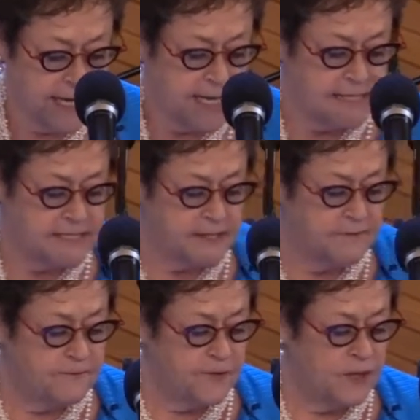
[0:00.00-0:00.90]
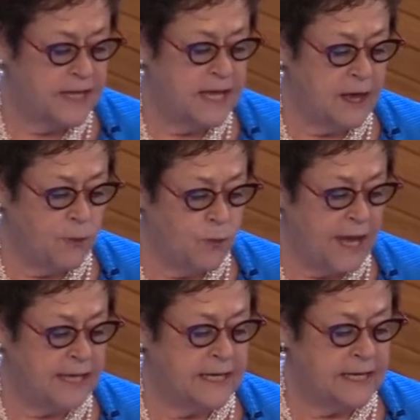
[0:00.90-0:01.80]
is the fully
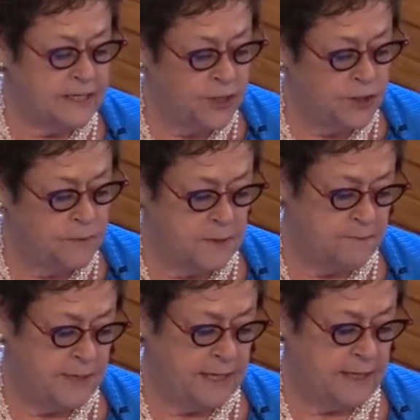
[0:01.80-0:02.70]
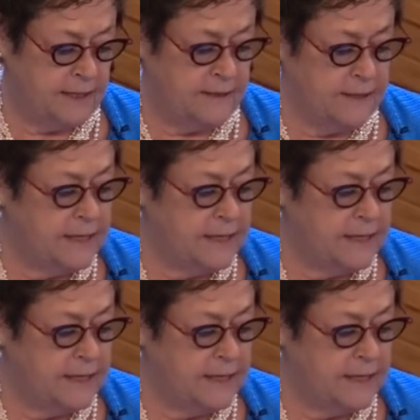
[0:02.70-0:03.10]
awakening human being.